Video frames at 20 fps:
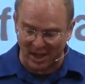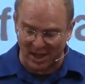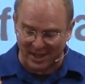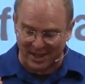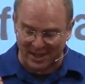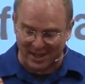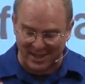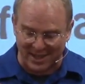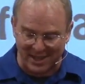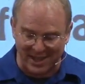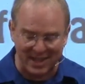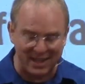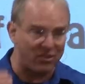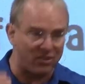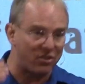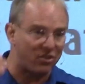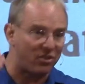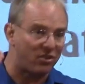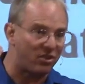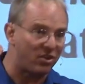
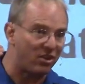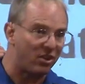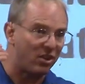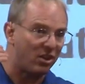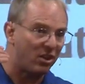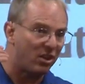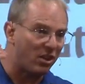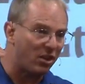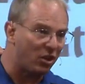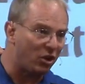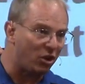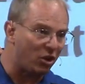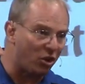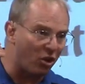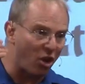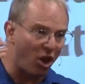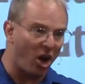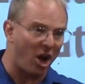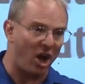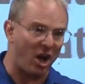against
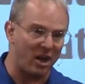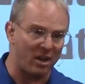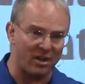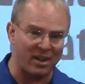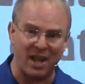God.